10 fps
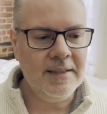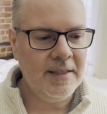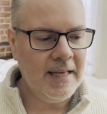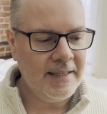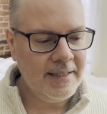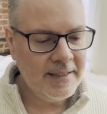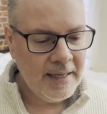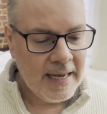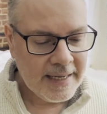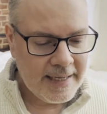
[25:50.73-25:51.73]
that
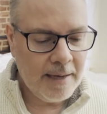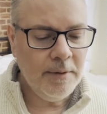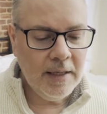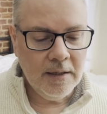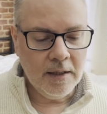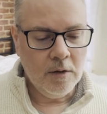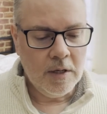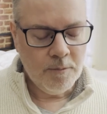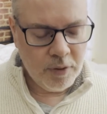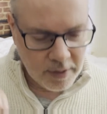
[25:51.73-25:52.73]
Gemmell
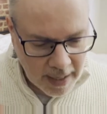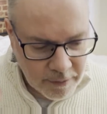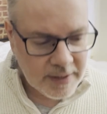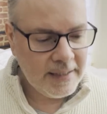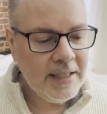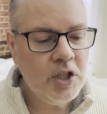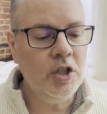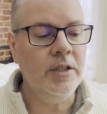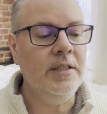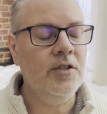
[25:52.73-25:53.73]
put everything he
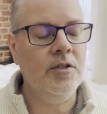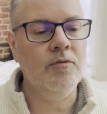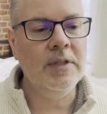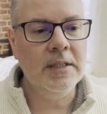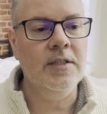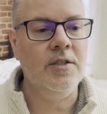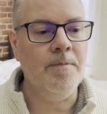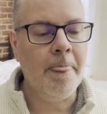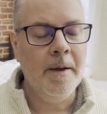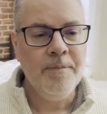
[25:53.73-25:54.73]
could into the realism